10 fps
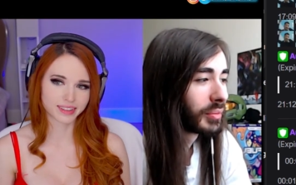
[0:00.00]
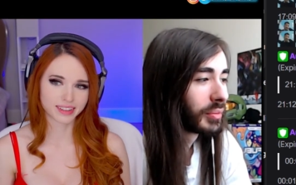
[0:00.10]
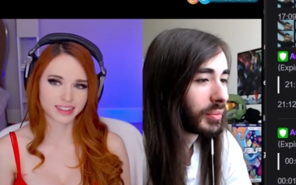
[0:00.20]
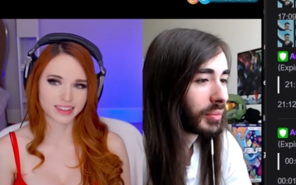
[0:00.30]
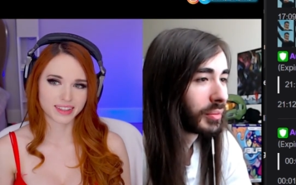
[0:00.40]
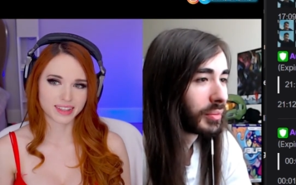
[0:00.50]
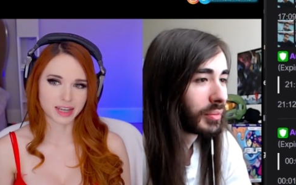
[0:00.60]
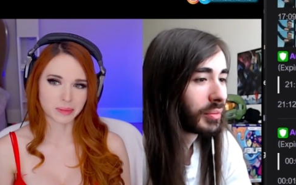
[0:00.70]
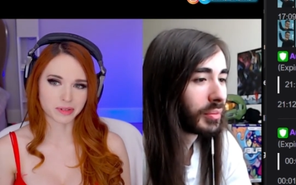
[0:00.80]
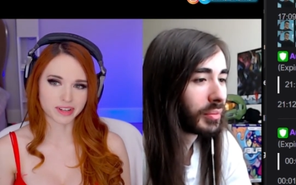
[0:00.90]

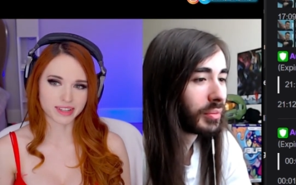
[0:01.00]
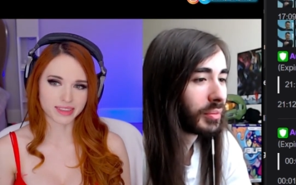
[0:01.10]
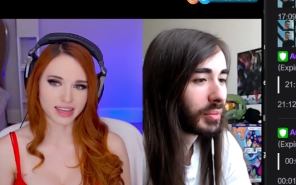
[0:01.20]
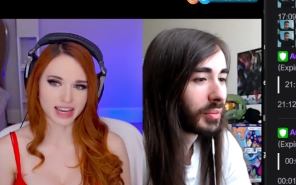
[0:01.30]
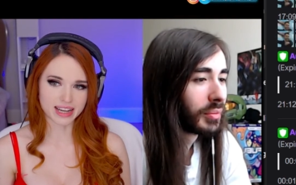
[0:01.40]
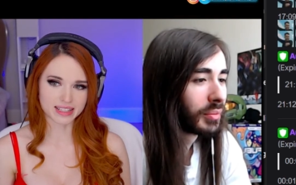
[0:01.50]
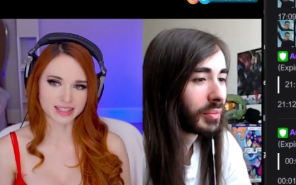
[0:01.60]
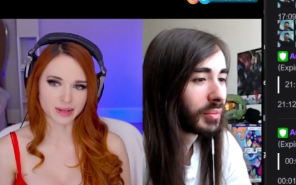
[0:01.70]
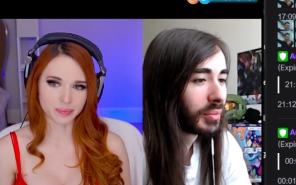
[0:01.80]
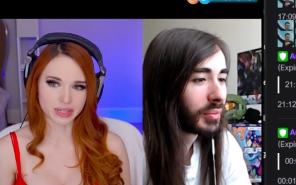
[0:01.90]
Speaker 1: Amouranth has a
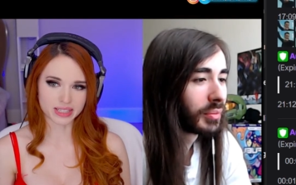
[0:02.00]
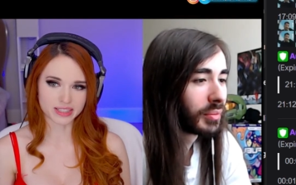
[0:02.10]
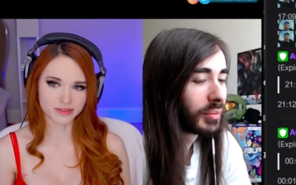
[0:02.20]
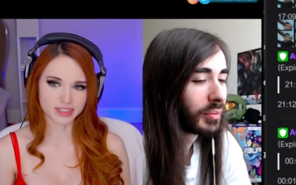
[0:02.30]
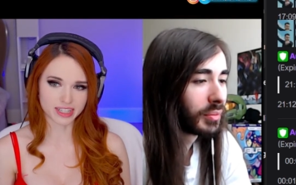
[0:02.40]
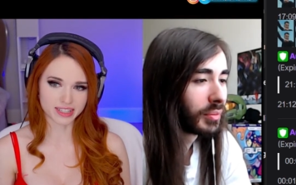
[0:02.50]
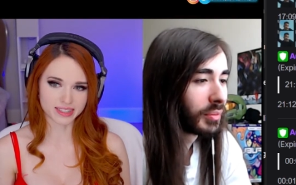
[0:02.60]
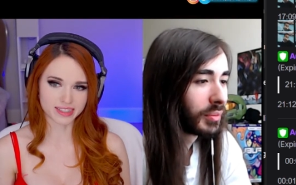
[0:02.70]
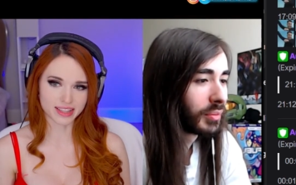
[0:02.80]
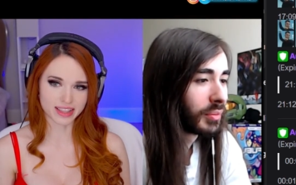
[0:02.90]
piece of tits
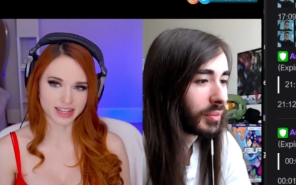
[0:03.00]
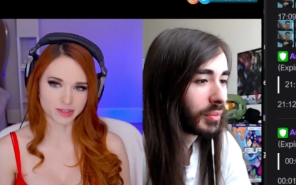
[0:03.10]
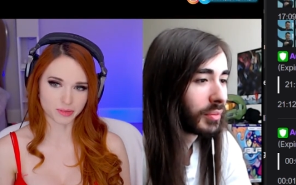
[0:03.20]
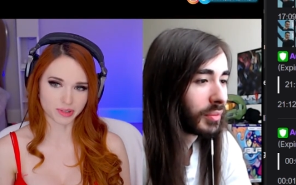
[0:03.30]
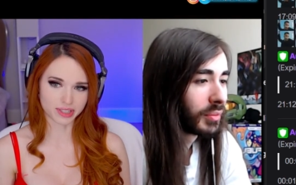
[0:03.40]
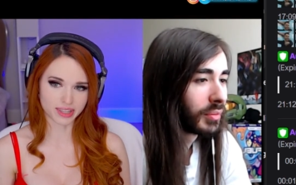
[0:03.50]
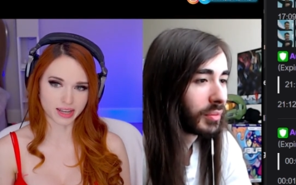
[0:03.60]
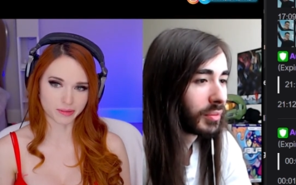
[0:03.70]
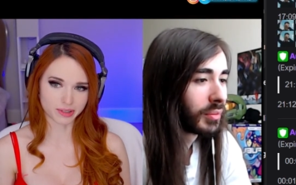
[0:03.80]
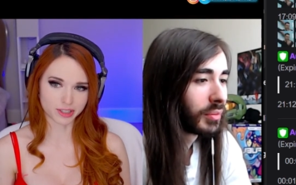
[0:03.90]
that's ri- that
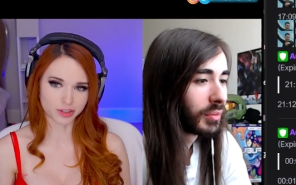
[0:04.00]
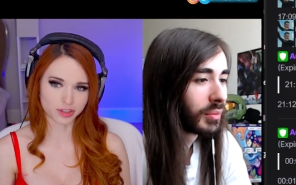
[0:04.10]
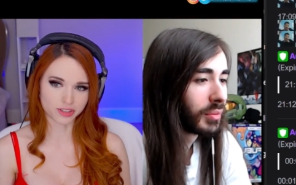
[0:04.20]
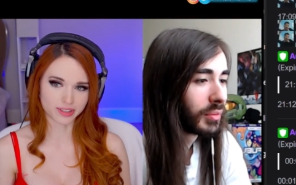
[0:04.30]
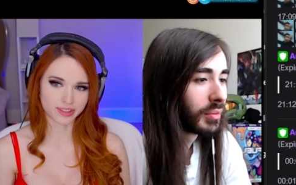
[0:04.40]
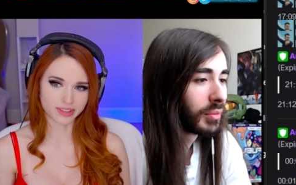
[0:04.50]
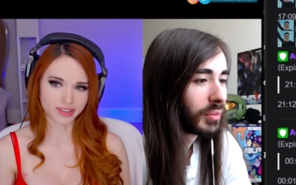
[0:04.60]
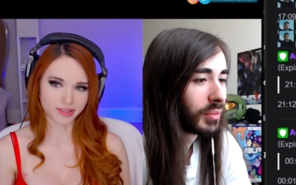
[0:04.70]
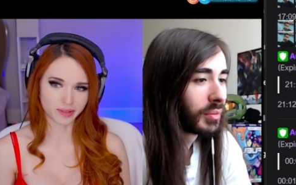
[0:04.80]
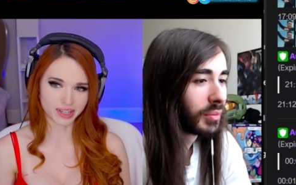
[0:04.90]
rich.
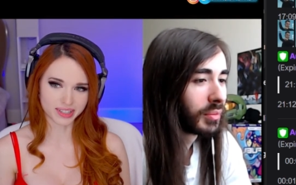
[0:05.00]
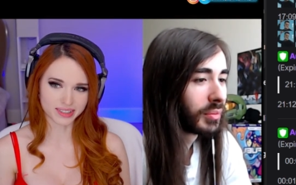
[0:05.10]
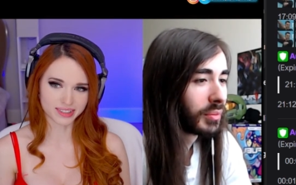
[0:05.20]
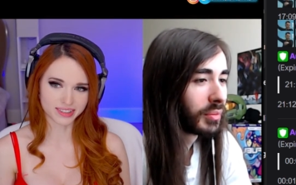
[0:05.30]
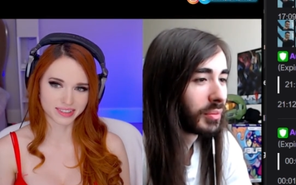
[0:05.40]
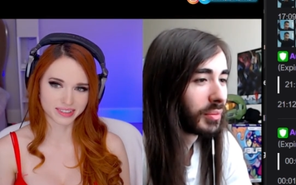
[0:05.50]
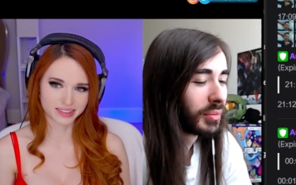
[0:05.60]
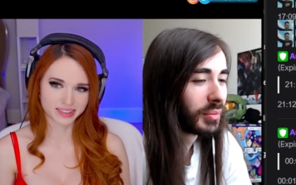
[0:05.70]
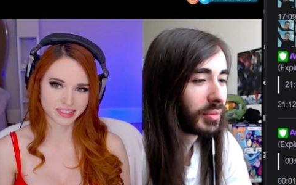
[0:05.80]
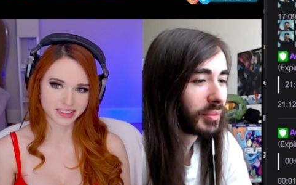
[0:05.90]
What?
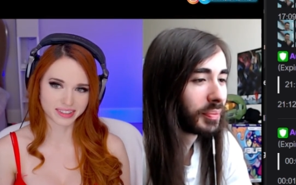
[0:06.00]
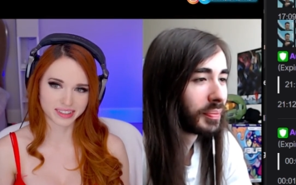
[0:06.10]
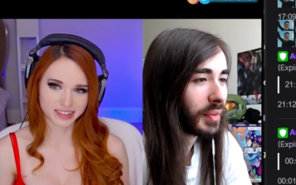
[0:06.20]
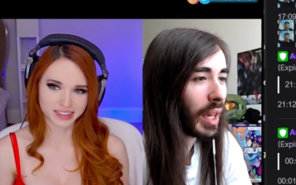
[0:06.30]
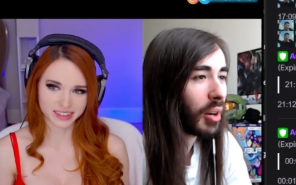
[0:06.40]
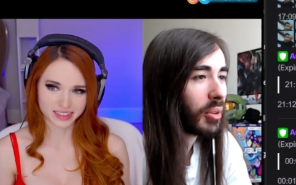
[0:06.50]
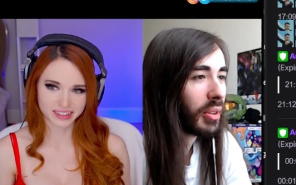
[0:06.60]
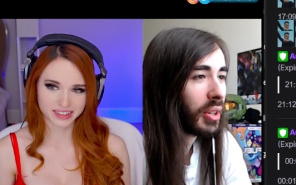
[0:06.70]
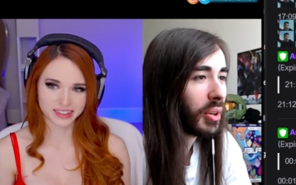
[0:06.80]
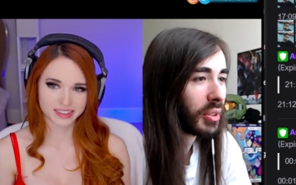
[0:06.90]
Speaker 2: I don't really know what
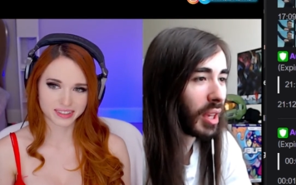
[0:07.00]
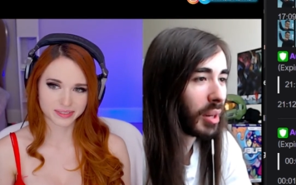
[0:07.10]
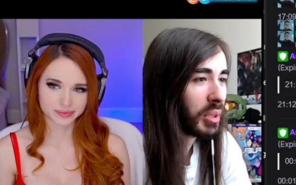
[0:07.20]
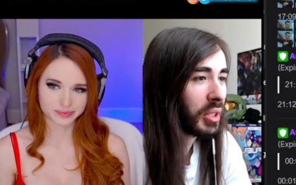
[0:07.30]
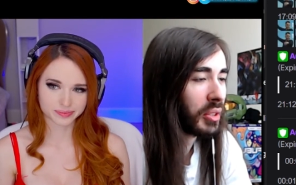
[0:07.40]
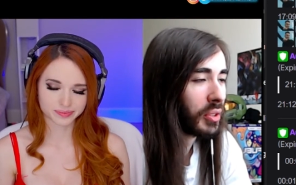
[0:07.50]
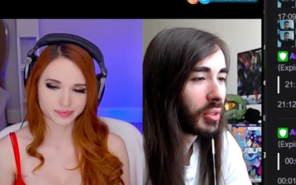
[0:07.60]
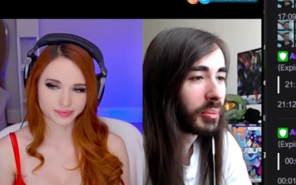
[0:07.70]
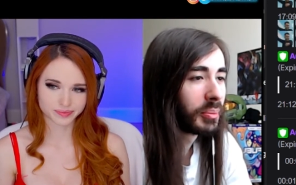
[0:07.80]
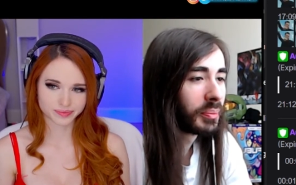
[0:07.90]
that means.
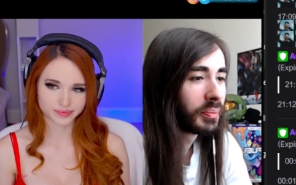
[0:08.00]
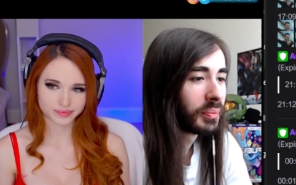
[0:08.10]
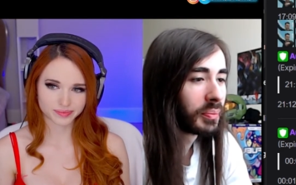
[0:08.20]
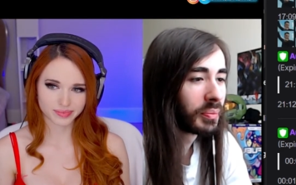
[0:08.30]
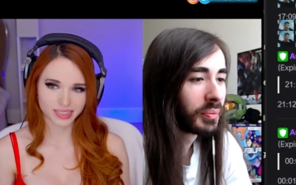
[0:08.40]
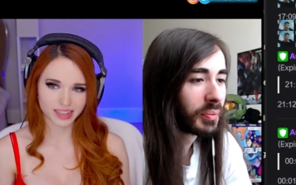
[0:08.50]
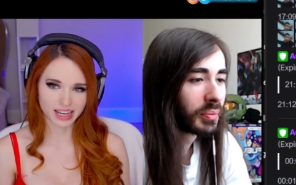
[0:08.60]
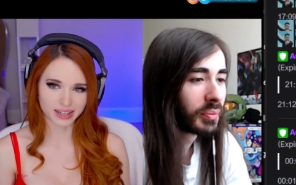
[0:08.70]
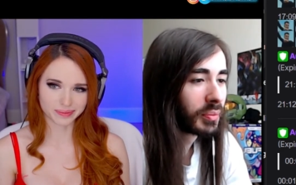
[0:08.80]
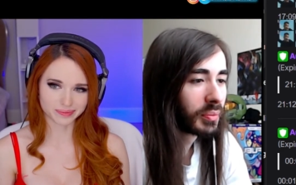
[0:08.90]
Speaker 1: I'm,
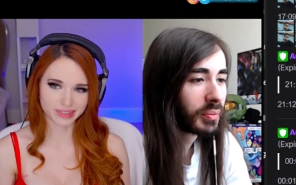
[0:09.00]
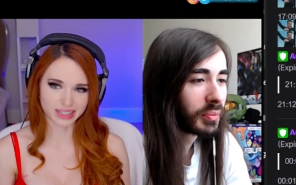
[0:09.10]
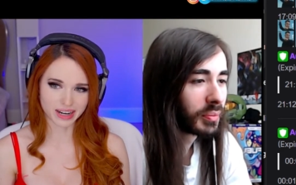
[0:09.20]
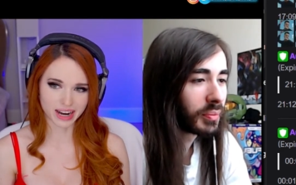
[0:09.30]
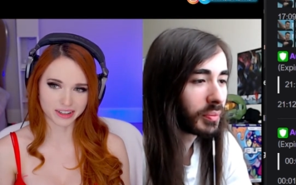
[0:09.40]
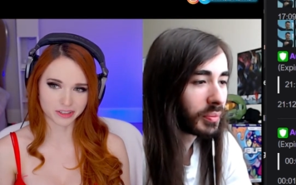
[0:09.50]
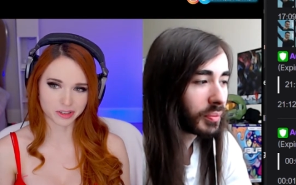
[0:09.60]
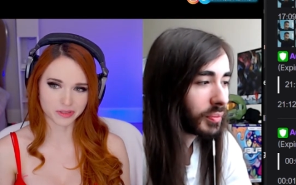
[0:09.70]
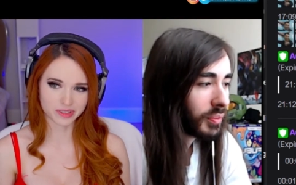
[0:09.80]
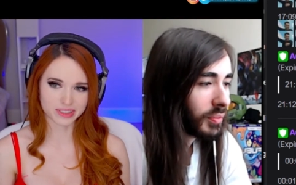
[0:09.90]
I don't know if
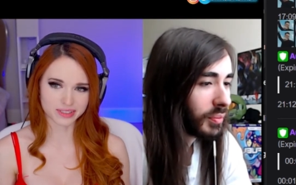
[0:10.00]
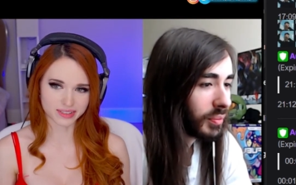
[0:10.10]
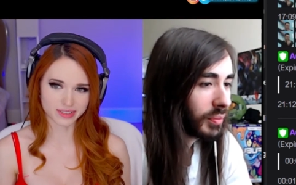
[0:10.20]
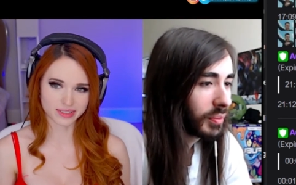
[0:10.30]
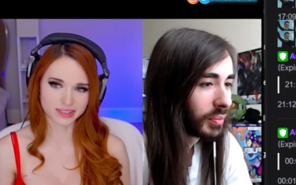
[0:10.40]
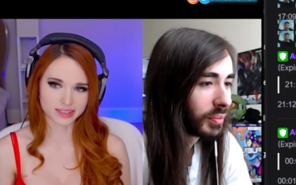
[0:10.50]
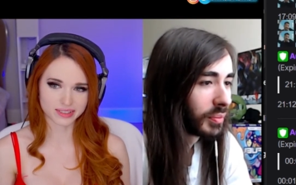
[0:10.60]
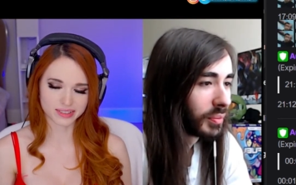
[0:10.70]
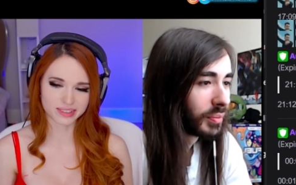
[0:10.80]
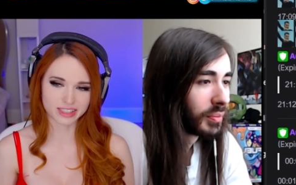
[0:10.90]
he's
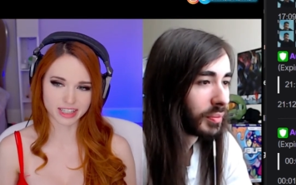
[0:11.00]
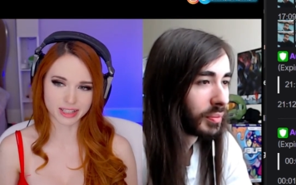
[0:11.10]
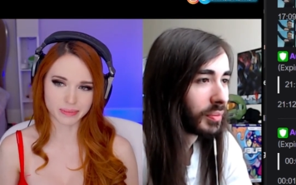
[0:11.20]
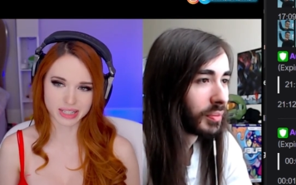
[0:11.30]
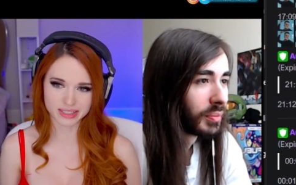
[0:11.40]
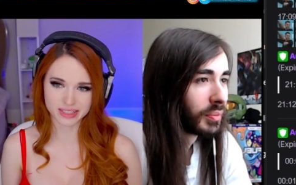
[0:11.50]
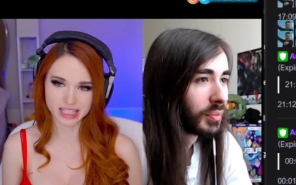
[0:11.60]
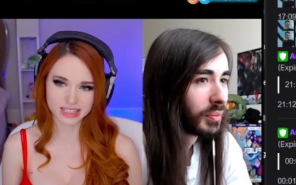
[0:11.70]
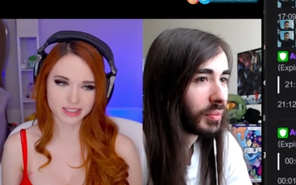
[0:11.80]
saying that my tits have made